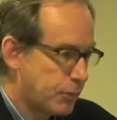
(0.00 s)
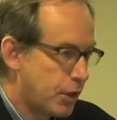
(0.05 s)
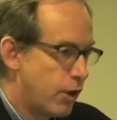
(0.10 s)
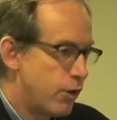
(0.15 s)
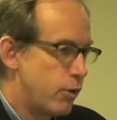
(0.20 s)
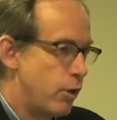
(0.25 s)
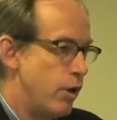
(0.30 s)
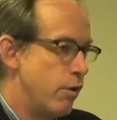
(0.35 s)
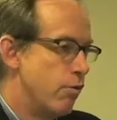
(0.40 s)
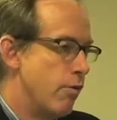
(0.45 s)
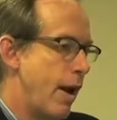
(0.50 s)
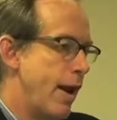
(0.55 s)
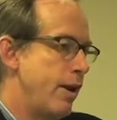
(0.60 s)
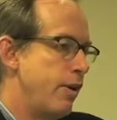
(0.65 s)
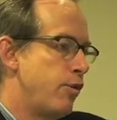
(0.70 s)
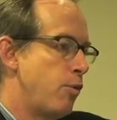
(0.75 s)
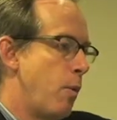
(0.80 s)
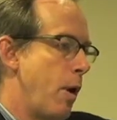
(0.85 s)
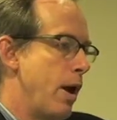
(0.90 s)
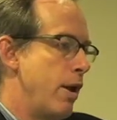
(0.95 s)
So he read
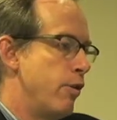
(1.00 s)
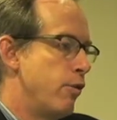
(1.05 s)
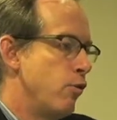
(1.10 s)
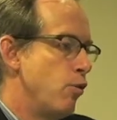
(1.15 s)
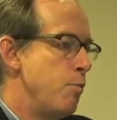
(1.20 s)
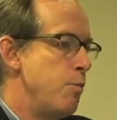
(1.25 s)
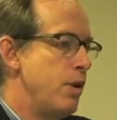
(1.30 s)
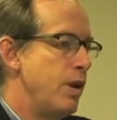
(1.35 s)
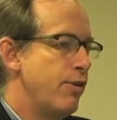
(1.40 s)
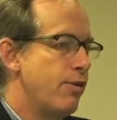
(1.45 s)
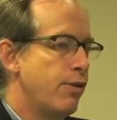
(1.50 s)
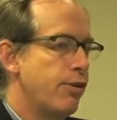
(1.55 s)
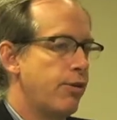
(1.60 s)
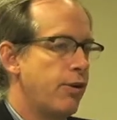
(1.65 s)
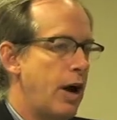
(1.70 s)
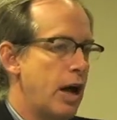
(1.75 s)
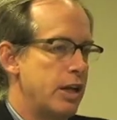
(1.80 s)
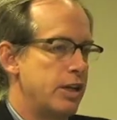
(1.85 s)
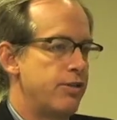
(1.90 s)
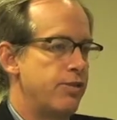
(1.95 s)
his way through medieval
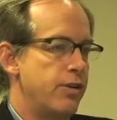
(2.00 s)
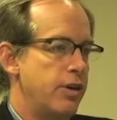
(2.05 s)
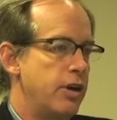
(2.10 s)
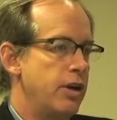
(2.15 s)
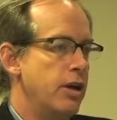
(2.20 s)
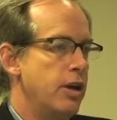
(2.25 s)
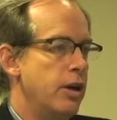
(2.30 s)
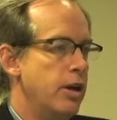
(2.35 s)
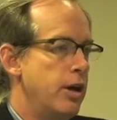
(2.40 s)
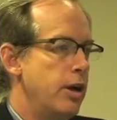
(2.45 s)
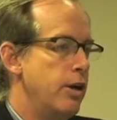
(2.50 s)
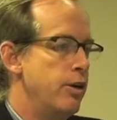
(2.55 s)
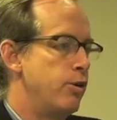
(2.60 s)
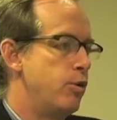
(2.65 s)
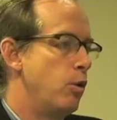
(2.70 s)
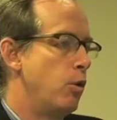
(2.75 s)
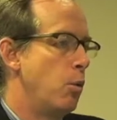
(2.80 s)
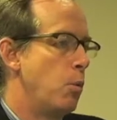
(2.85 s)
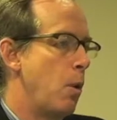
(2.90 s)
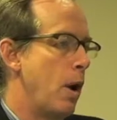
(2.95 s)
philosophy
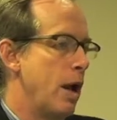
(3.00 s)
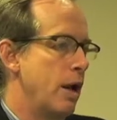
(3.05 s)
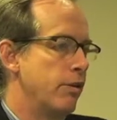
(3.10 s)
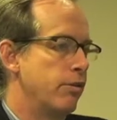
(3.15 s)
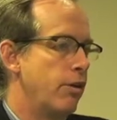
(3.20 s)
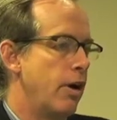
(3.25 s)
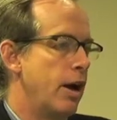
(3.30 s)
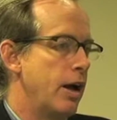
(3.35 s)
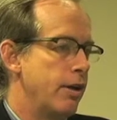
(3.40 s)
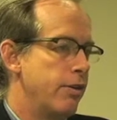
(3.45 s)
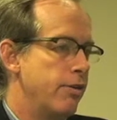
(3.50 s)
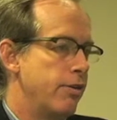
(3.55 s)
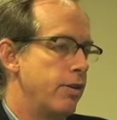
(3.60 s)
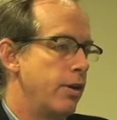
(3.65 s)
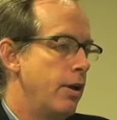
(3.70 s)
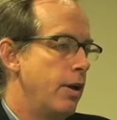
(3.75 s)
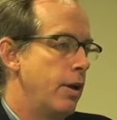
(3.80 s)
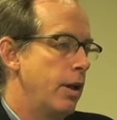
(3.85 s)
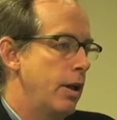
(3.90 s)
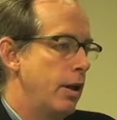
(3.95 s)
into a way of life,
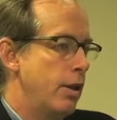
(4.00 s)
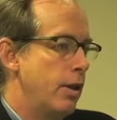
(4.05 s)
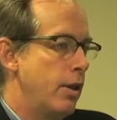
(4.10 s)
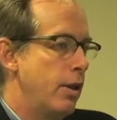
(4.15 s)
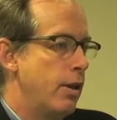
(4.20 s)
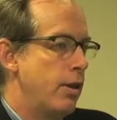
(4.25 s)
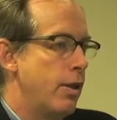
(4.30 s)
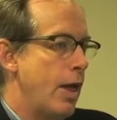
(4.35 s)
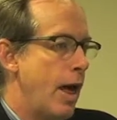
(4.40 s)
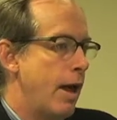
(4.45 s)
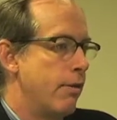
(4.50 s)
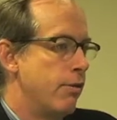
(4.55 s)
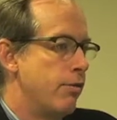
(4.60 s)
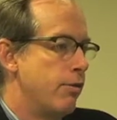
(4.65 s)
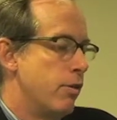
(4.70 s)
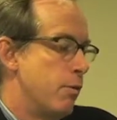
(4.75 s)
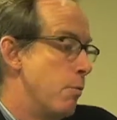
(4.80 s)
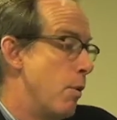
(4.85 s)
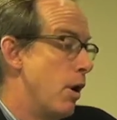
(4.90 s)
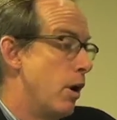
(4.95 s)
that of
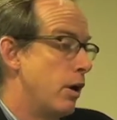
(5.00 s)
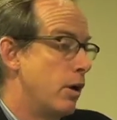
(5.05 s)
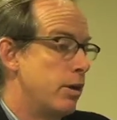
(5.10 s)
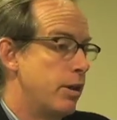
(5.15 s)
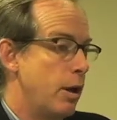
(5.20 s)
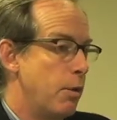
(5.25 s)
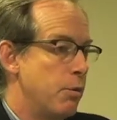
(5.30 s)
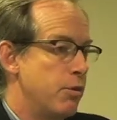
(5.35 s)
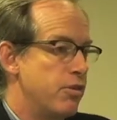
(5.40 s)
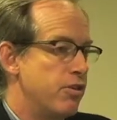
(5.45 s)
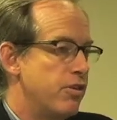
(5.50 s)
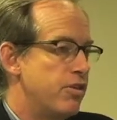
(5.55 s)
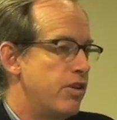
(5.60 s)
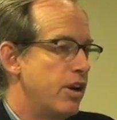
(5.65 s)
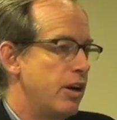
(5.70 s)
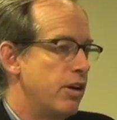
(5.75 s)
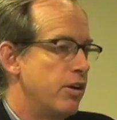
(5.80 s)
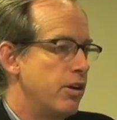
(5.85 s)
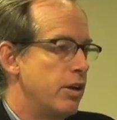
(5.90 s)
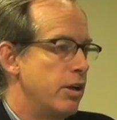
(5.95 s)
the monk, that was
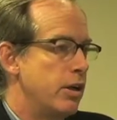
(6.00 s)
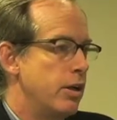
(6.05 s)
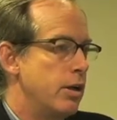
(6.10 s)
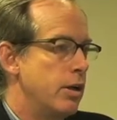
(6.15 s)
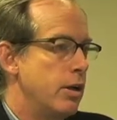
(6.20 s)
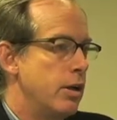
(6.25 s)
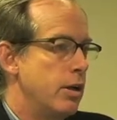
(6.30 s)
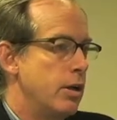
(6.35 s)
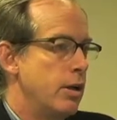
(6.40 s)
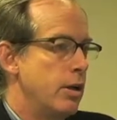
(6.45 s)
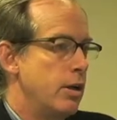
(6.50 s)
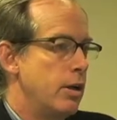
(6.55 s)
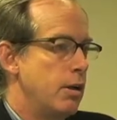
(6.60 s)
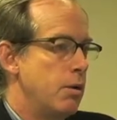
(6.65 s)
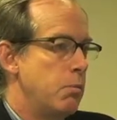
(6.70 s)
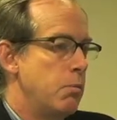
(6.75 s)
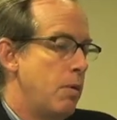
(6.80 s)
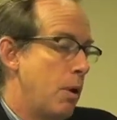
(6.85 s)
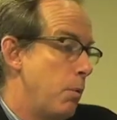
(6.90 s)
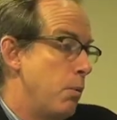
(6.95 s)
distinctly,
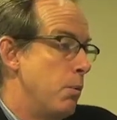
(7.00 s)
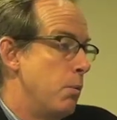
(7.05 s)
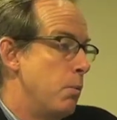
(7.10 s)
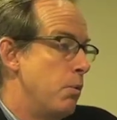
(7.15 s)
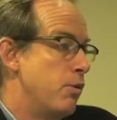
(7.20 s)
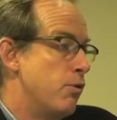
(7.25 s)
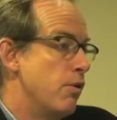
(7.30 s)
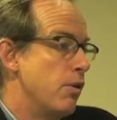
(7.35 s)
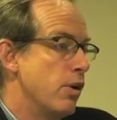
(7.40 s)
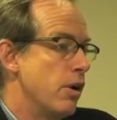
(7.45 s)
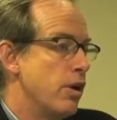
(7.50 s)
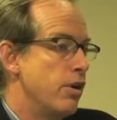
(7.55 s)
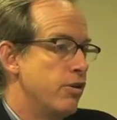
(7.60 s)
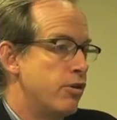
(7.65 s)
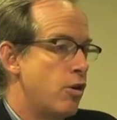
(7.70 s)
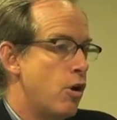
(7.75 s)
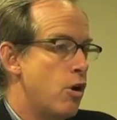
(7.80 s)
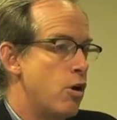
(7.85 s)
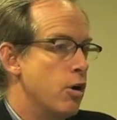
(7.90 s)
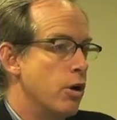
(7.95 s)
that was really his
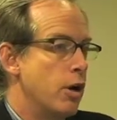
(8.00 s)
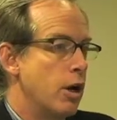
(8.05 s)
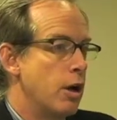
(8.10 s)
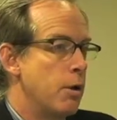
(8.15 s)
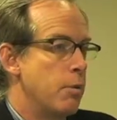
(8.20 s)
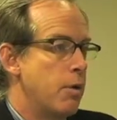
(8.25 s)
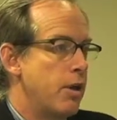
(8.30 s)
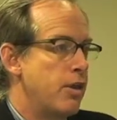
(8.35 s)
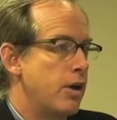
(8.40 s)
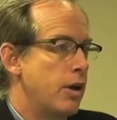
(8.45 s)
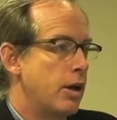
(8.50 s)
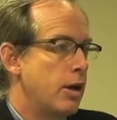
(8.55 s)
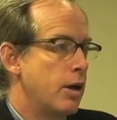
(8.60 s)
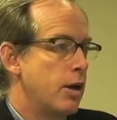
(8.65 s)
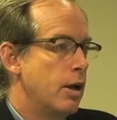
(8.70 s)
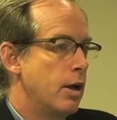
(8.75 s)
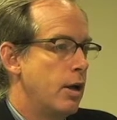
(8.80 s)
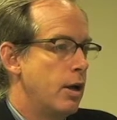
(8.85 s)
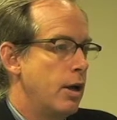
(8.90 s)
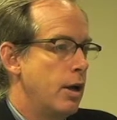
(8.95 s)
calling. I think
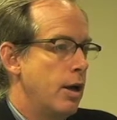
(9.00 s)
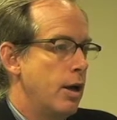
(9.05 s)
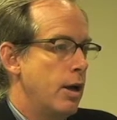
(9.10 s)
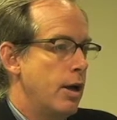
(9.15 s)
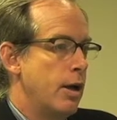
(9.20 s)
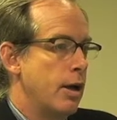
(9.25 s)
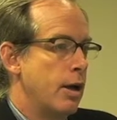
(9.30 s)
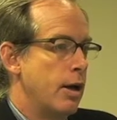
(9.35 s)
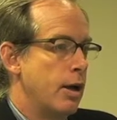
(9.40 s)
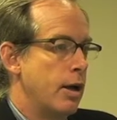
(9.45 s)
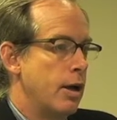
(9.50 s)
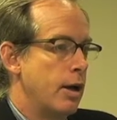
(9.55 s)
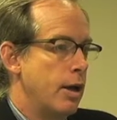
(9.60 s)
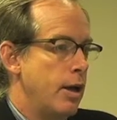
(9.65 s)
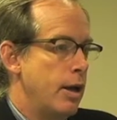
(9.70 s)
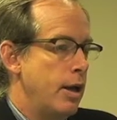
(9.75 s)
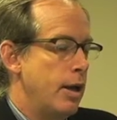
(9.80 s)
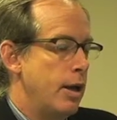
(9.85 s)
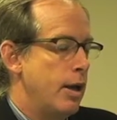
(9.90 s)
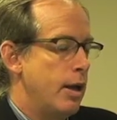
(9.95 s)
uh,
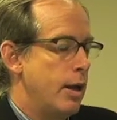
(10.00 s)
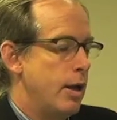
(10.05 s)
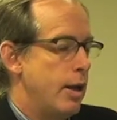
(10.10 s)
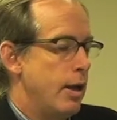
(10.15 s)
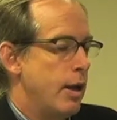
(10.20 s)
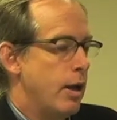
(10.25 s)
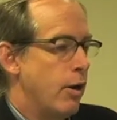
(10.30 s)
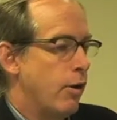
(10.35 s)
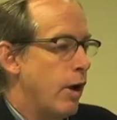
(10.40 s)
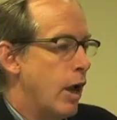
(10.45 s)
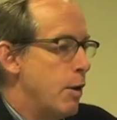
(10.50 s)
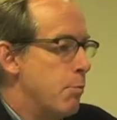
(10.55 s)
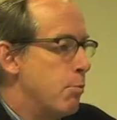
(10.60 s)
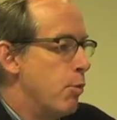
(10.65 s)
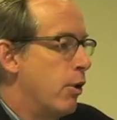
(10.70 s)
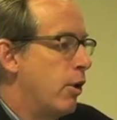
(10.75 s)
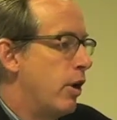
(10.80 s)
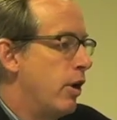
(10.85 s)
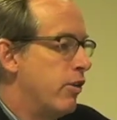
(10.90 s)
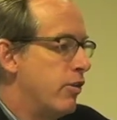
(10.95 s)
in a late
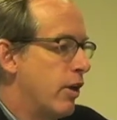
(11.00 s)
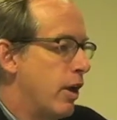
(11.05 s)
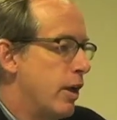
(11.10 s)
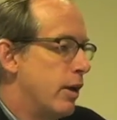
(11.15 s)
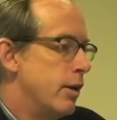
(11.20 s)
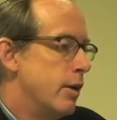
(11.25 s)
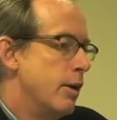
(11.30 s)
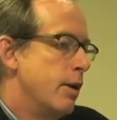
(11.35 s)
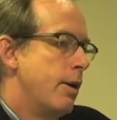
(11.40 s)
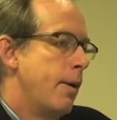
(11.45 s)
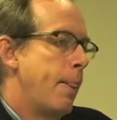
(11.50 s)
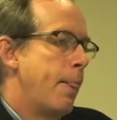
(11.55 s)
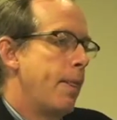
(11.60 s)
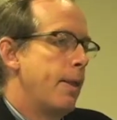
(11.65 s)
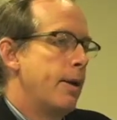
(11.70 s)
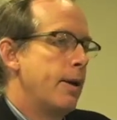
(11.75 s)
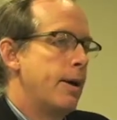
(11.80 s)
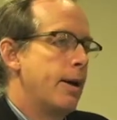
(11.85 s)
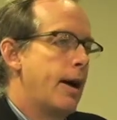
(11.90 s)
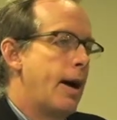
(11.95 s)
book he said,
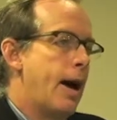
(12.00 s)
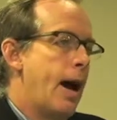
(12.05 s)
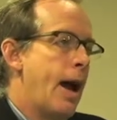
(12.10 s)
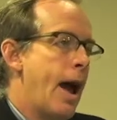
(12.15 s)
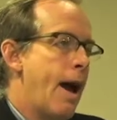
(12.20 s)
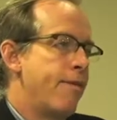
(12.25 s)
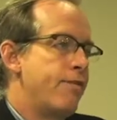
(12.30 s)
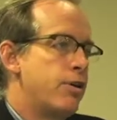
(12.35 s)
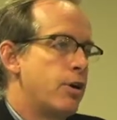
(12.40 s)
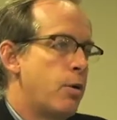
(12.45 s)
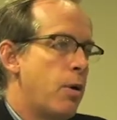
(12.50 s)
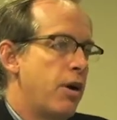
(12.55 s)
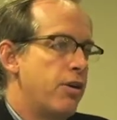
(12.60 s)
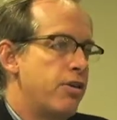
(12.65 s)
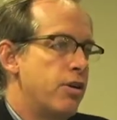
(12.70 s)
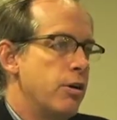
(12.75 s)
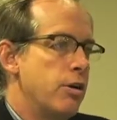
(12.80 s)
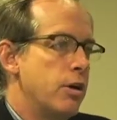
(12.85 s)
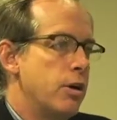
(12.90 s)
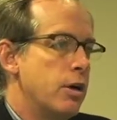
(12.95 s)
I have to
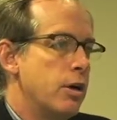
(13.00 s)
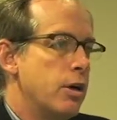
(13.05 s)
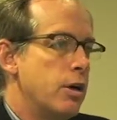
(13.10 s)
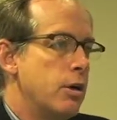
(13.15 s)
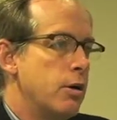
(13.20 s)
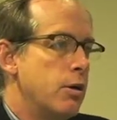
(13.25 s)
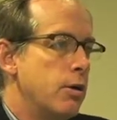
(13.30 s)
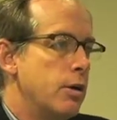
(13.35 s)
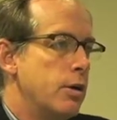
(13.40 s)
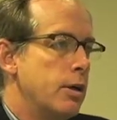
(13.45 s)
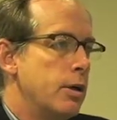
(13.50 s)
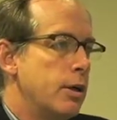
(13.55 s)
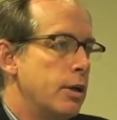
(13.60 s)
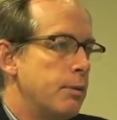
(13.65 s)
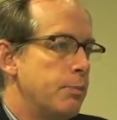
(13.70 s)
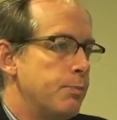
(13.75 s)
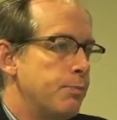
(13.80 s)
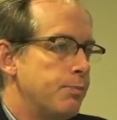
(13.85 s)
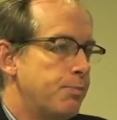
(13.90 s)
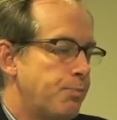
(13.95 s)
question uh, um,